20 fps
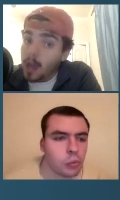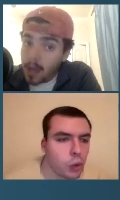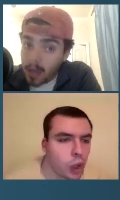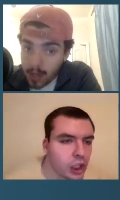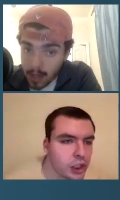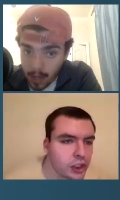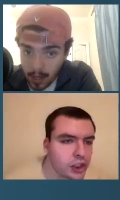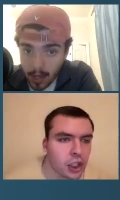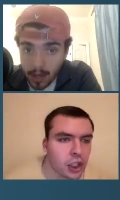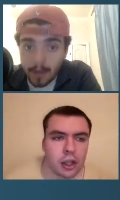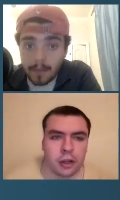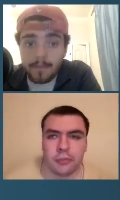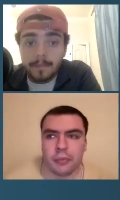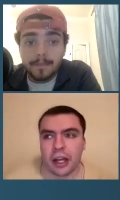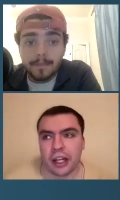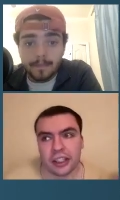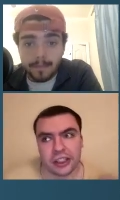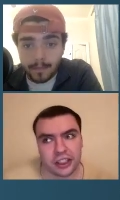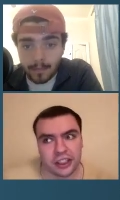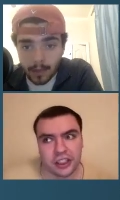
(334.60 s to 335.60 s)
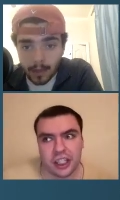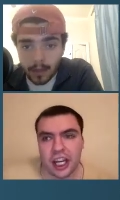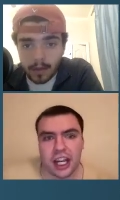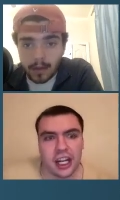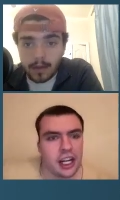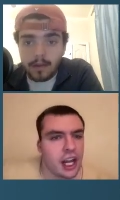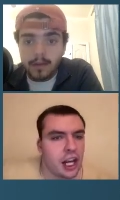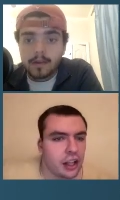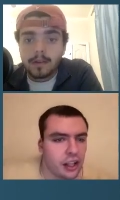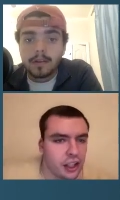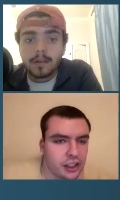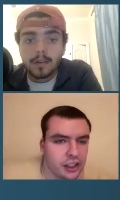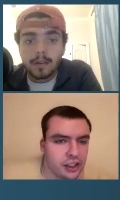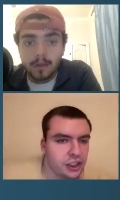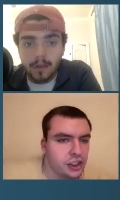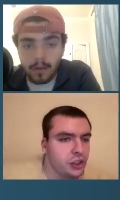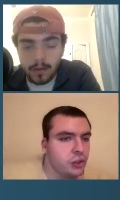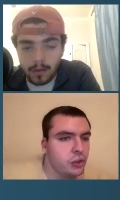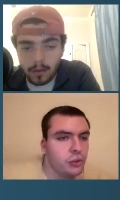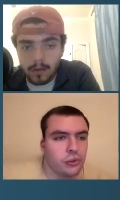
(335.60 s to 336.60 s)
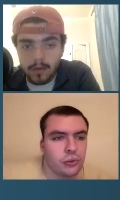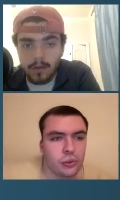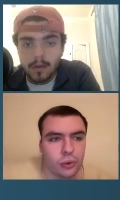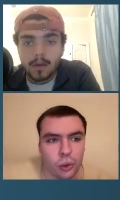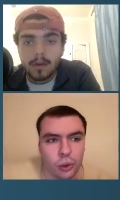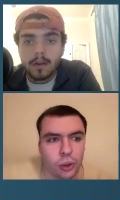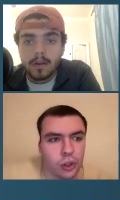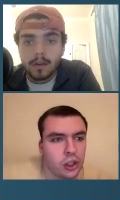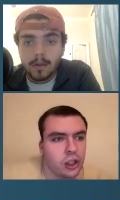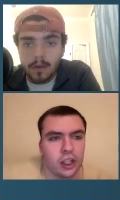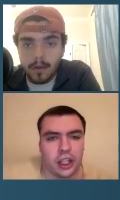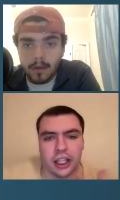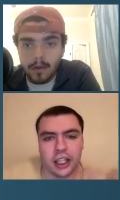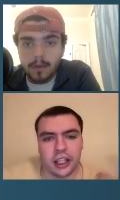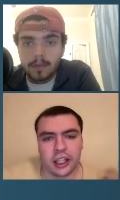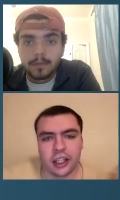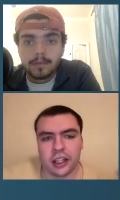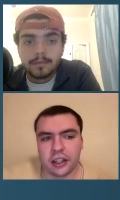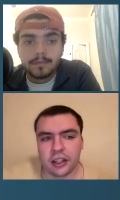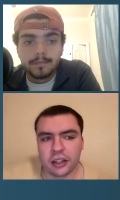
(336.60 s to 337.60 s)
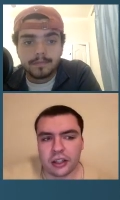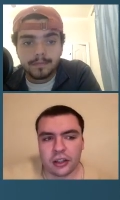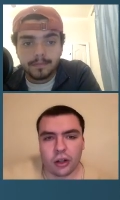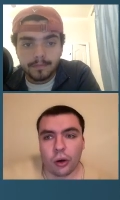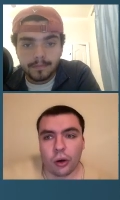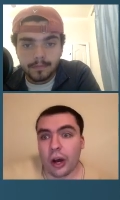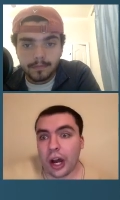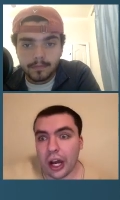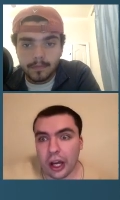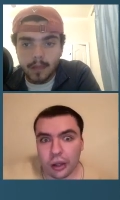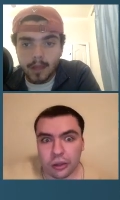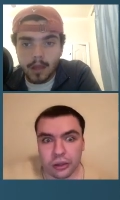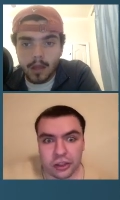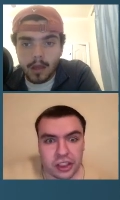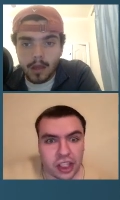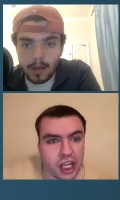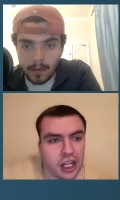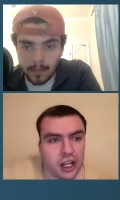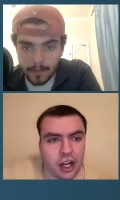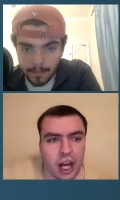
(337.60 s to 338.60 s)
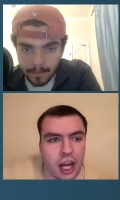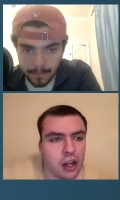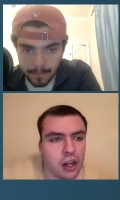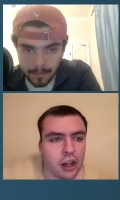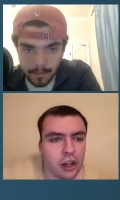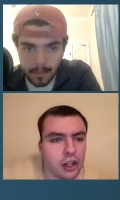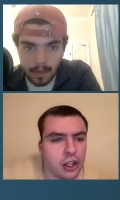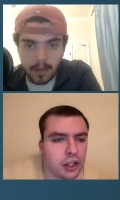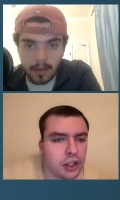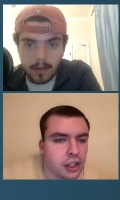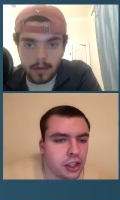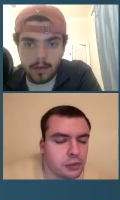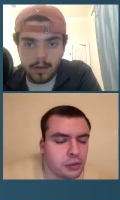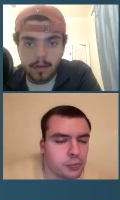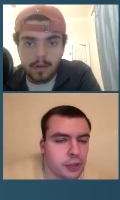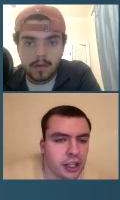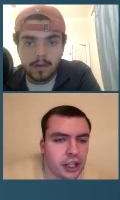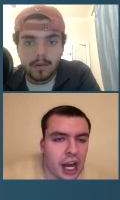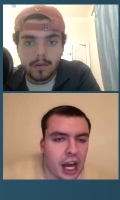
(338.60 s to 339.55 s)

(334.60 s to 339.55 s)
Speaker 1: wants Penn State, LSU, Florida? Like Ohio State. I, these big